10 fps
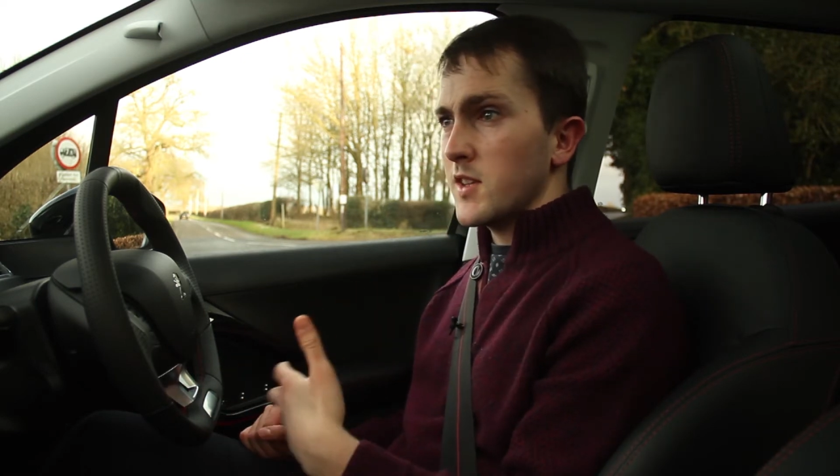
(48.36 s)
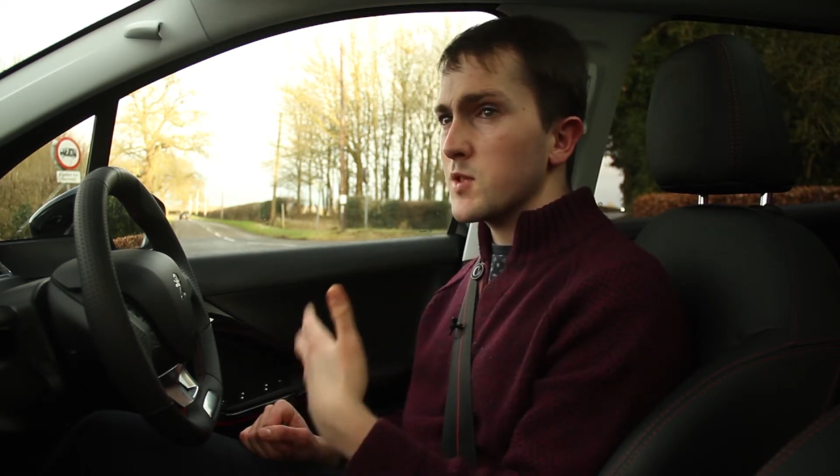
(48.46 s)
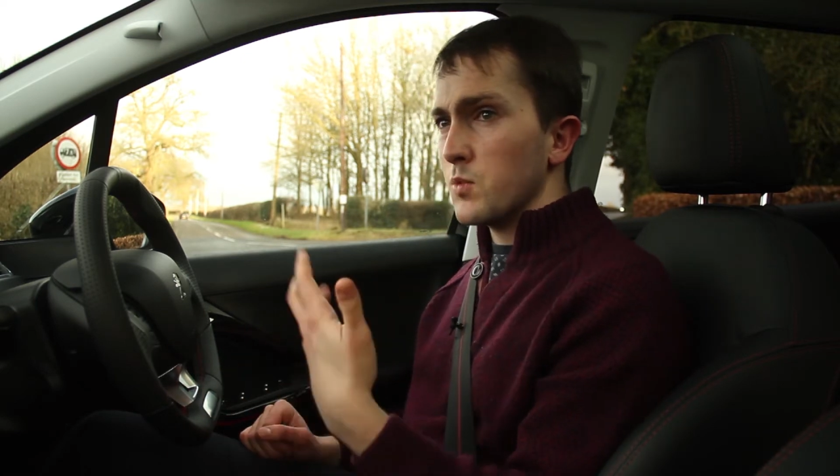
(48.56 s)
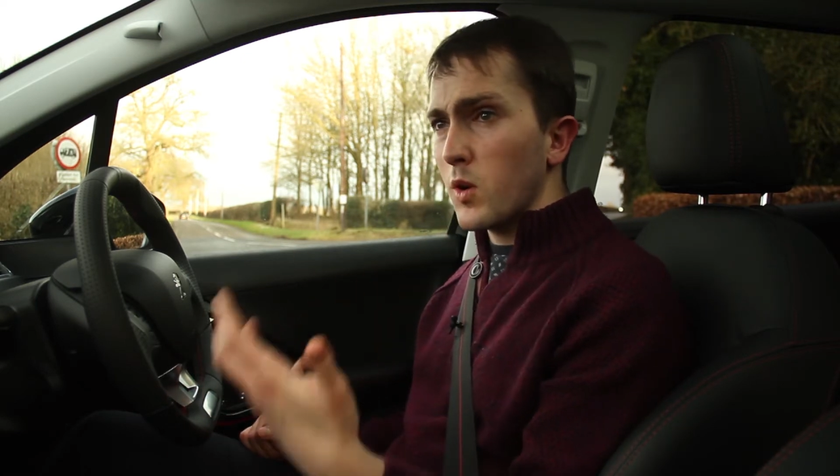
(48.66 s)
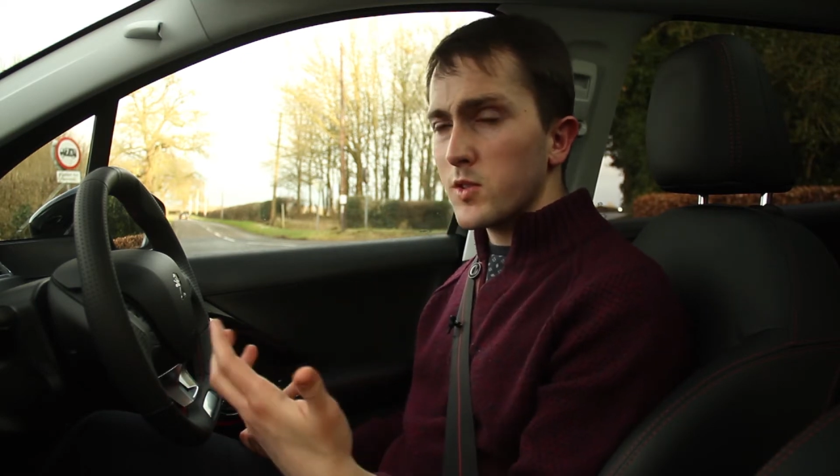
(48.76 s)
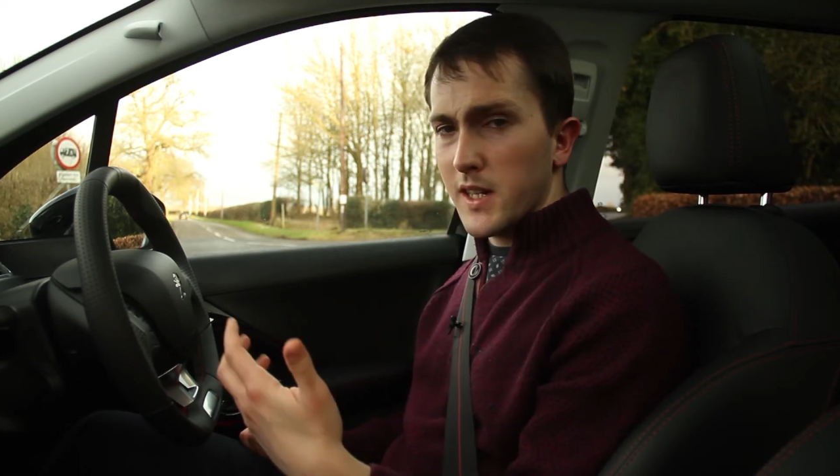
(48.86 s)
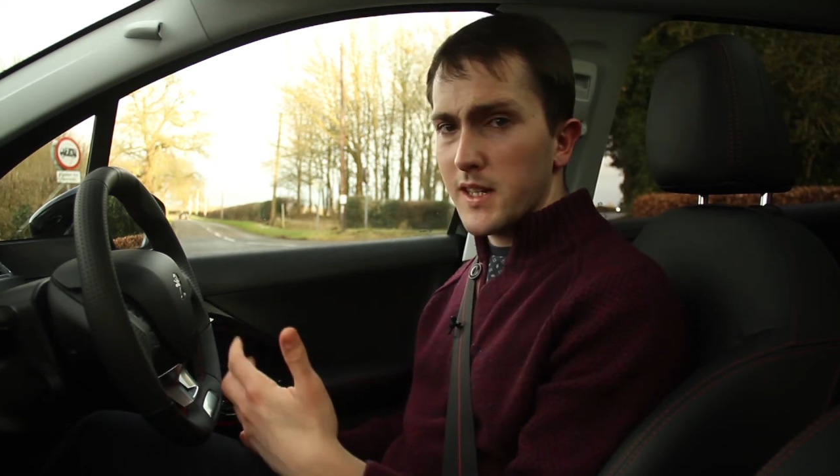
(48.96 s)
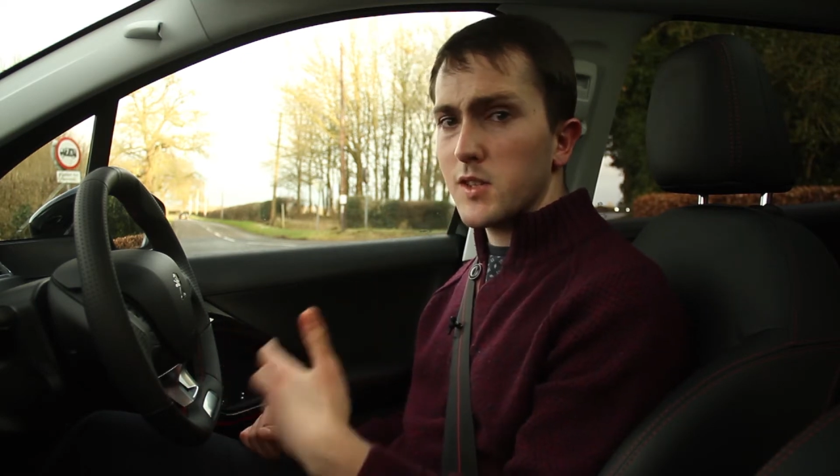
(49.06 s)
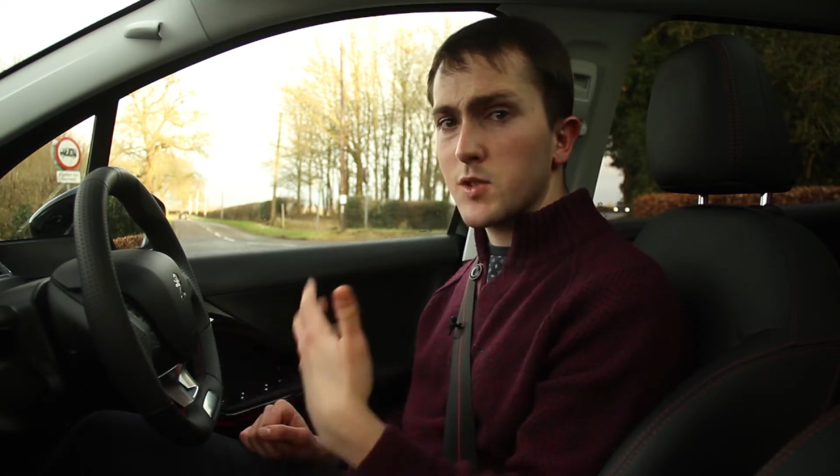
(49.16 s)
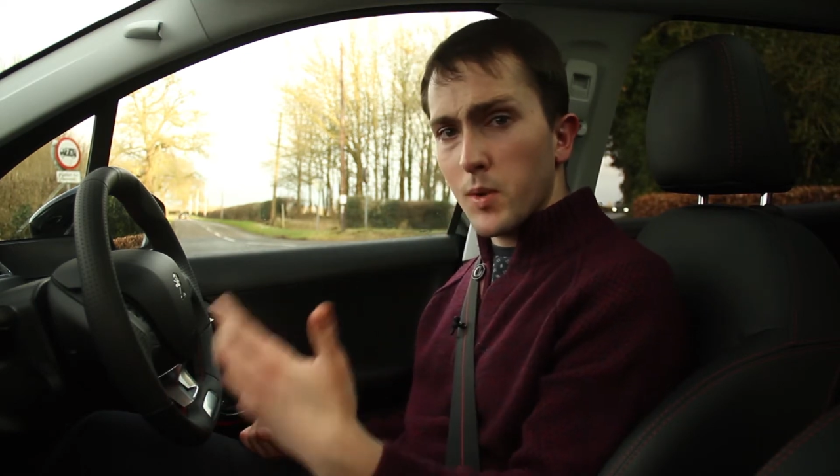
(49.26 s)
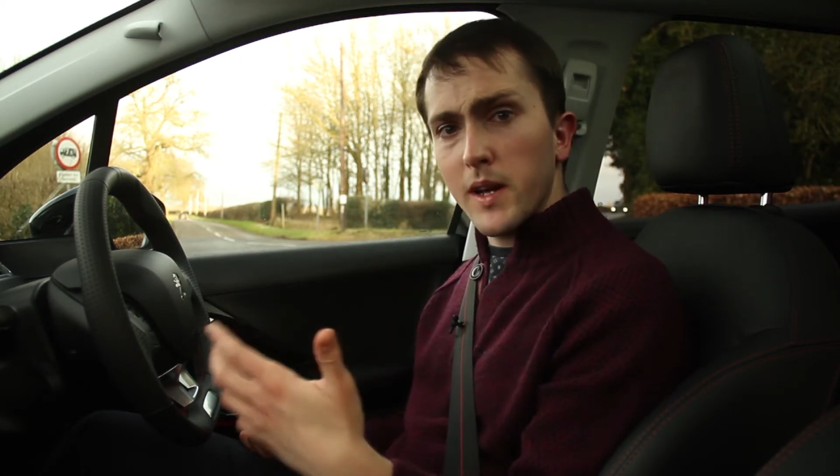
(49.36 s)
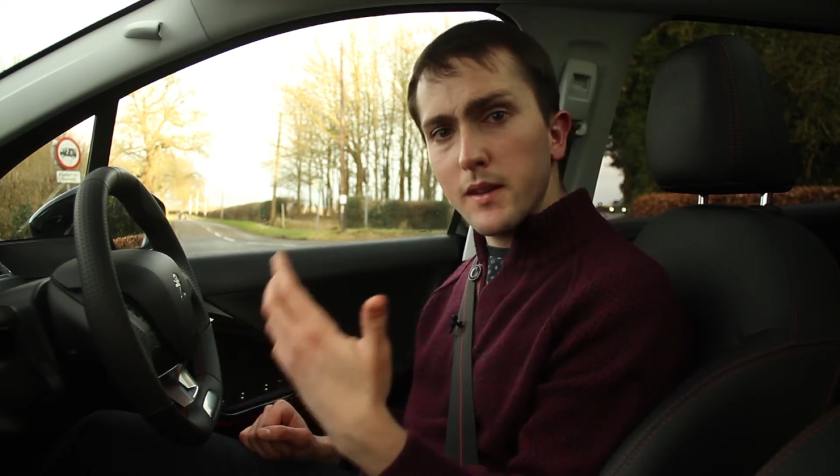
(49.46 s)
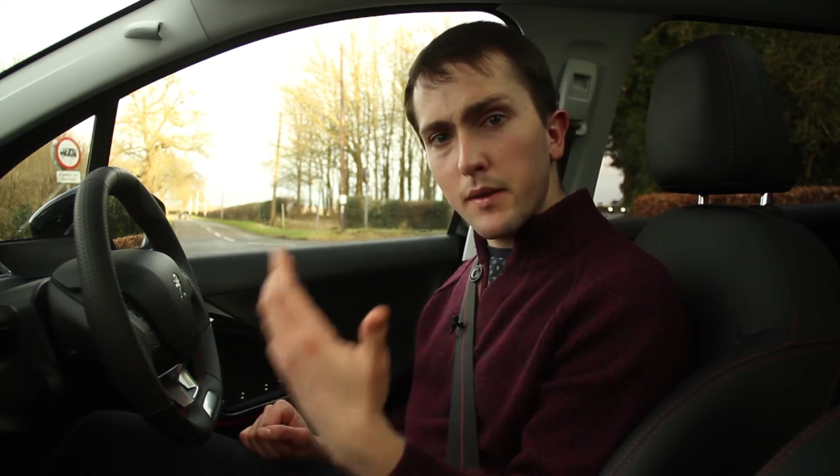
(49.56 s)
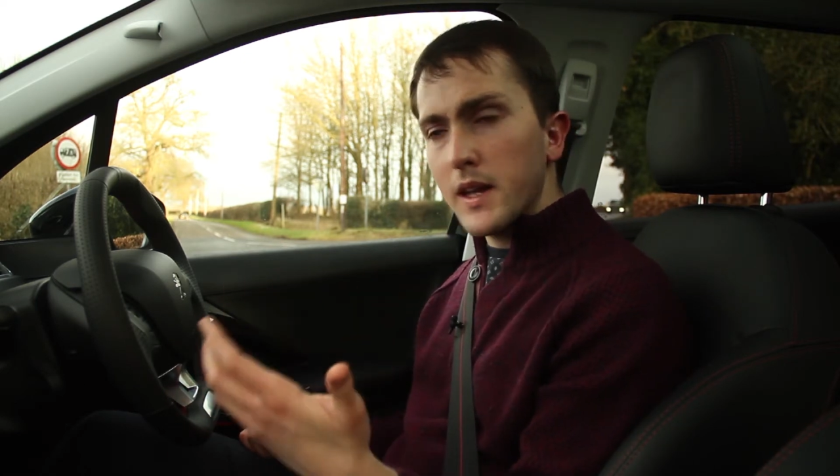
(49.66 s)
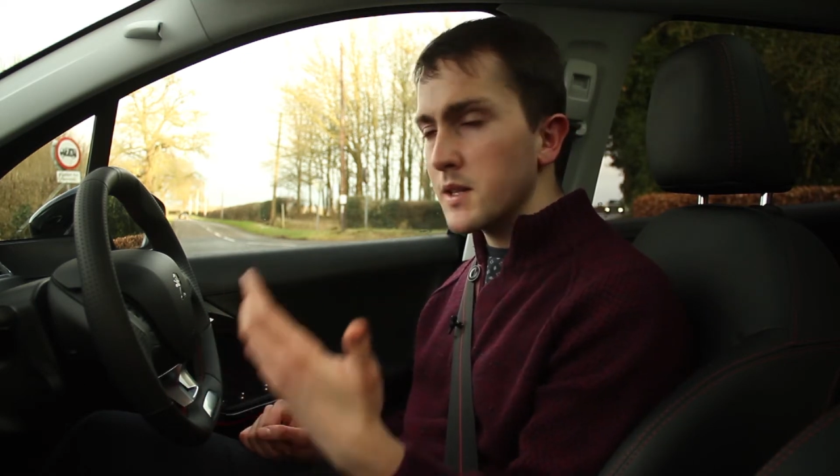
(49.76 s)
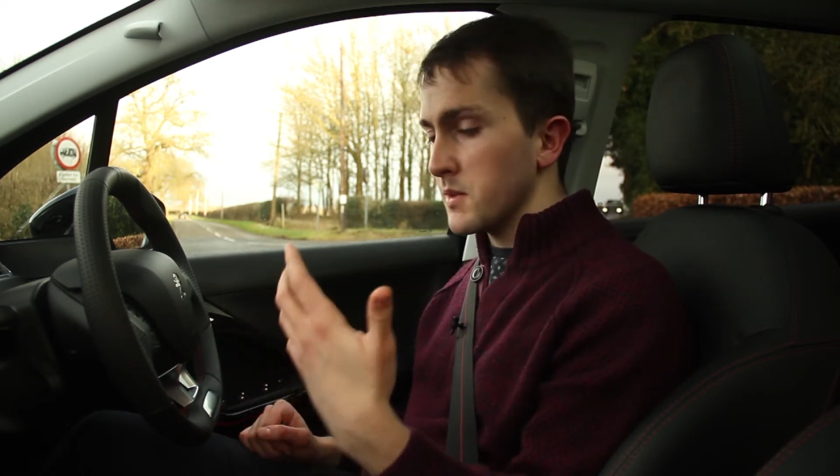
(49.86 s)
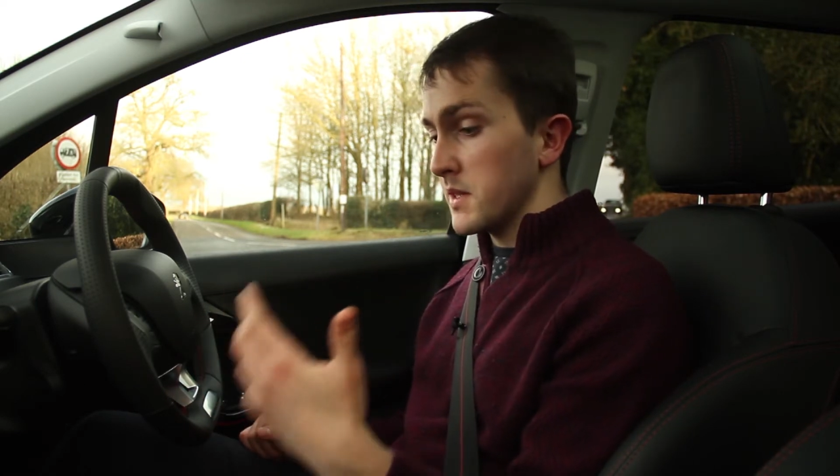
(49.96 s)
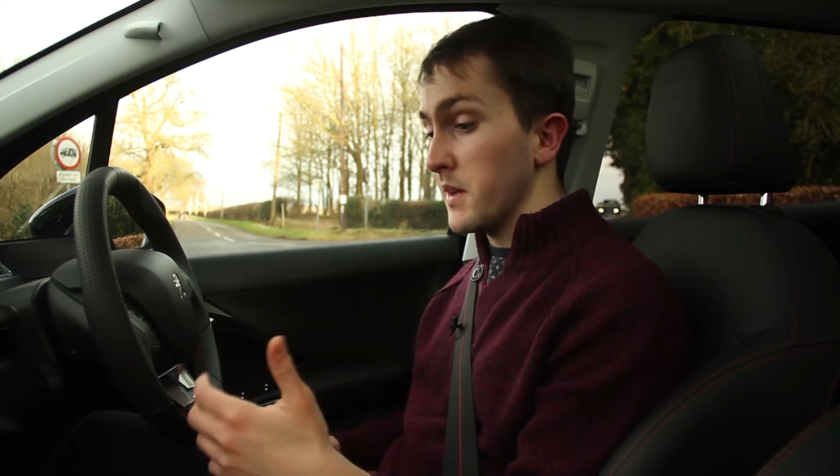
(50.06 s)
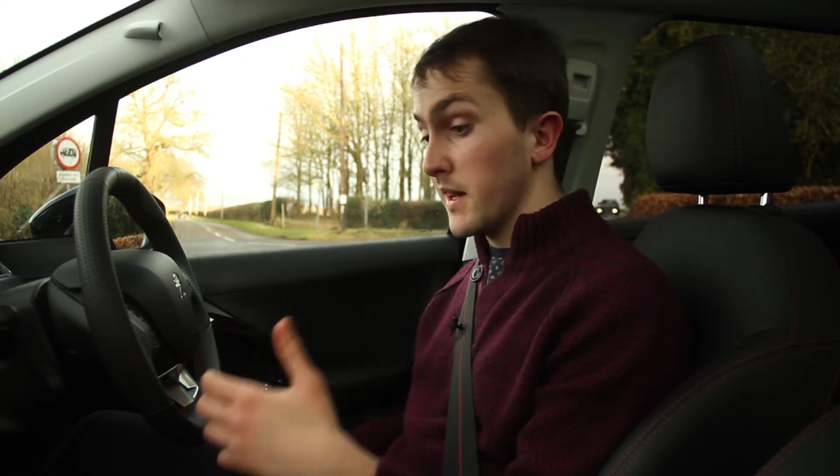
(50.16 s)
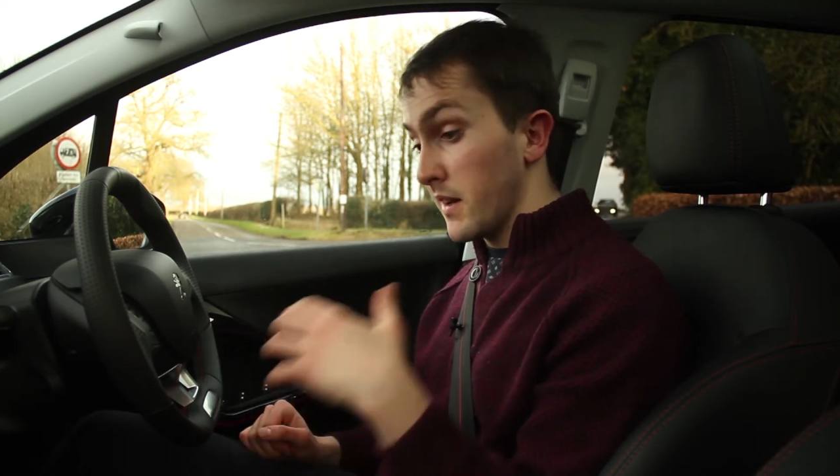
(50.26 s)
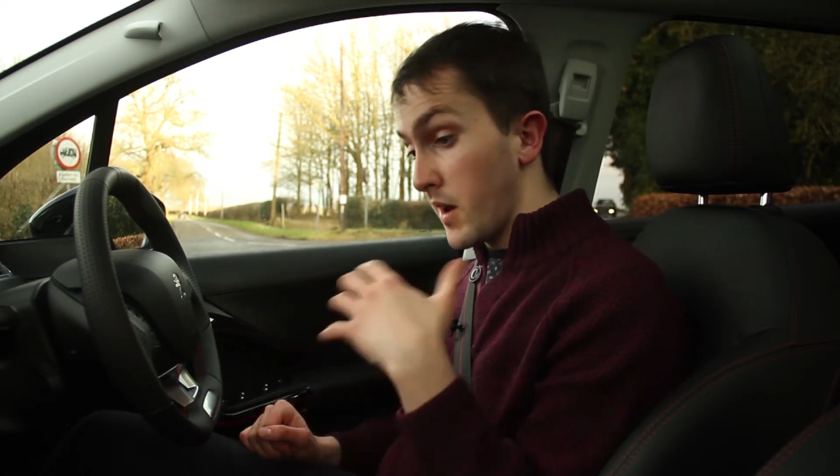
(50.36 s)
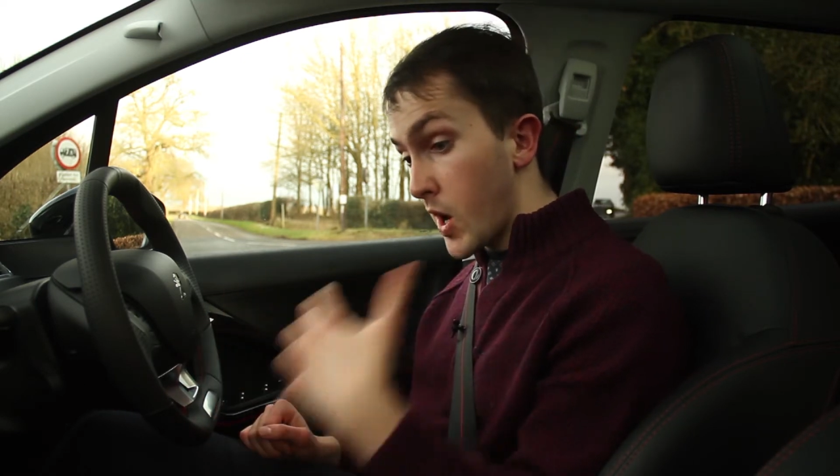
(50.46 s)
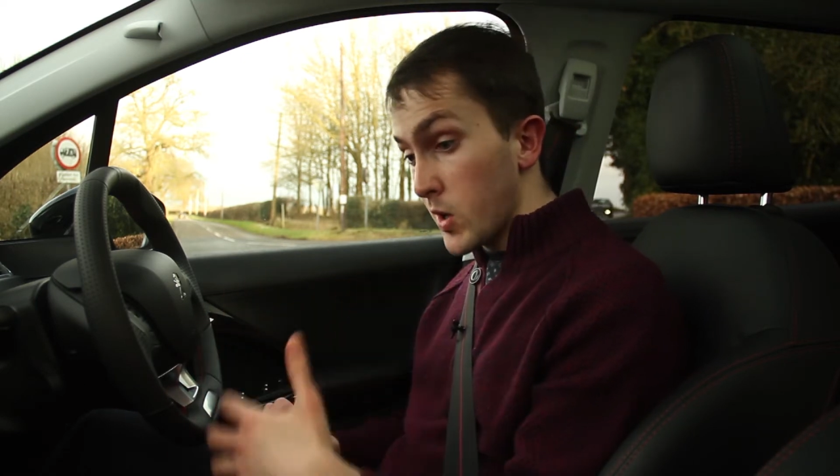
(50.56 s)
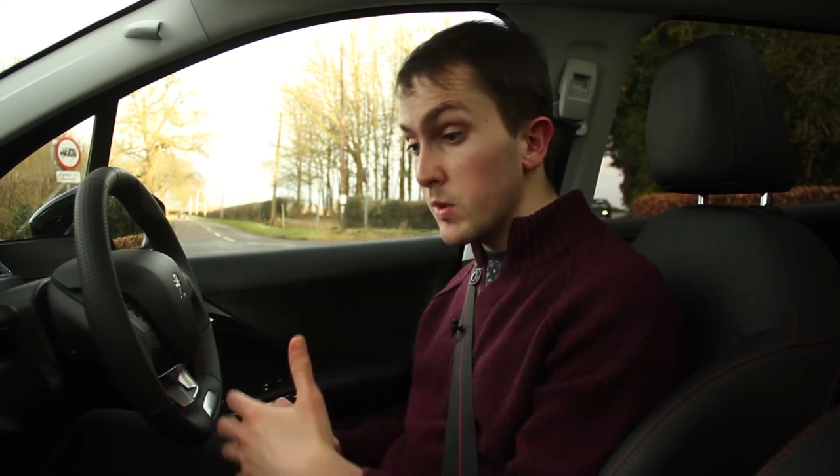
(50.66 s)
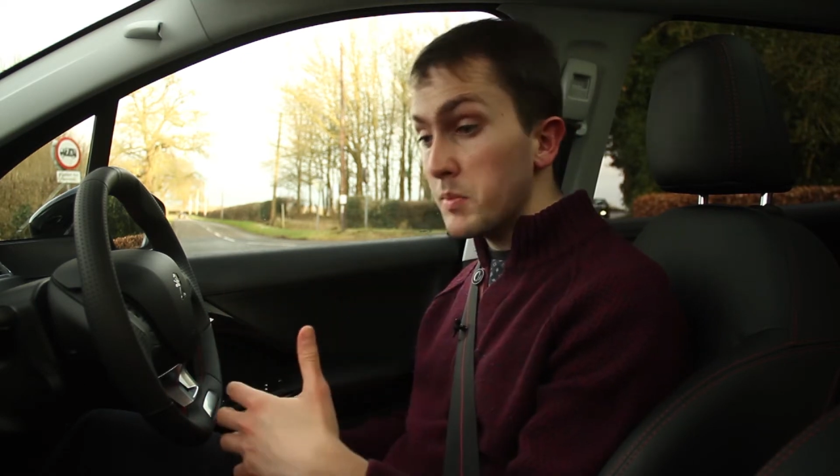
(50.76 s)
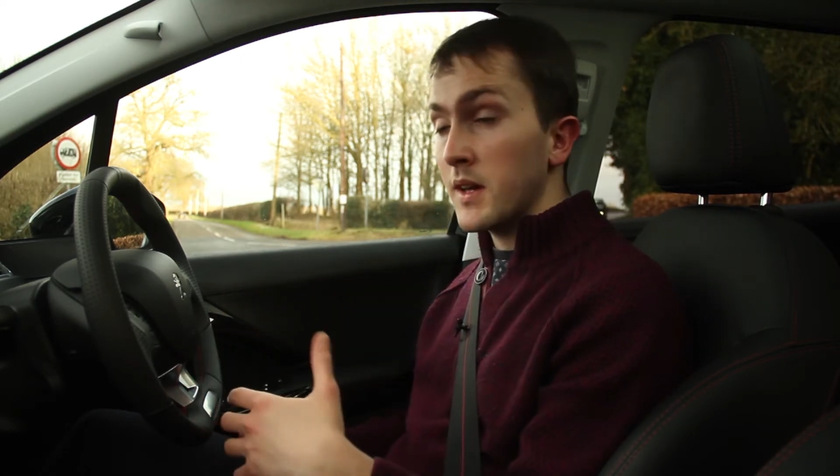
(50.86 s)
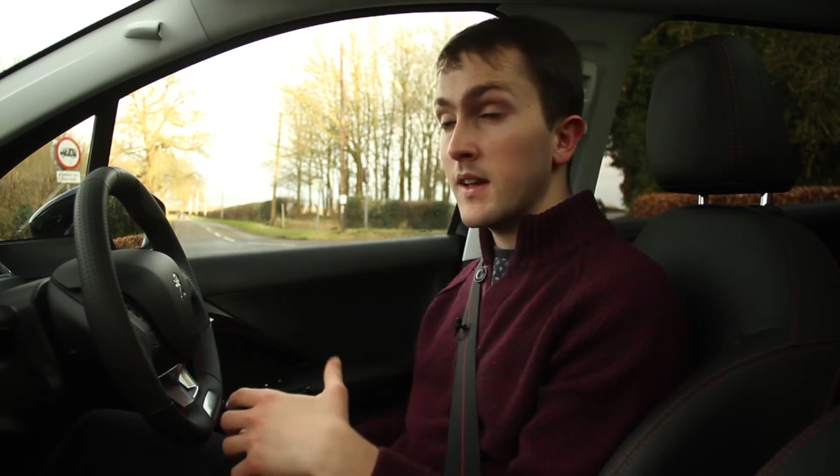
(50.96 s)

watching and enjoying the things we're doing, and I hope